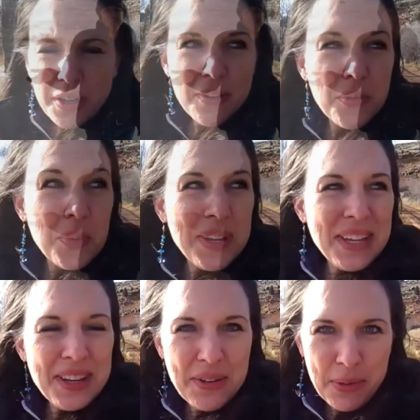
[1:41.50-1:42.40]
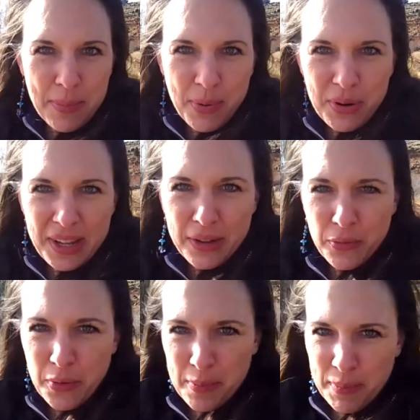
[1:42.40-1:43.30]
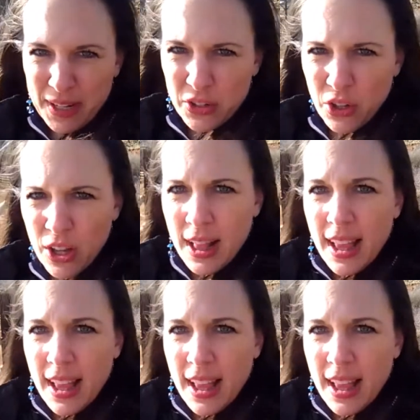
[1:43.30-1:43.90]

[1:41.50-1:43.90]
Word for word: Lisa Wynn reporting in from Bicknell.